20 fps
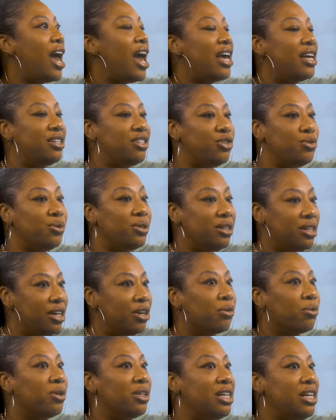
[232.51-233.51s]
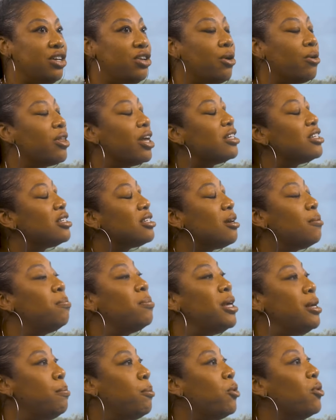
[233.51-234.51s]
And to literally know that some
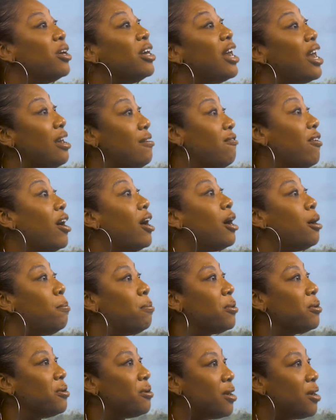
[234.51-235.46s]
people gave up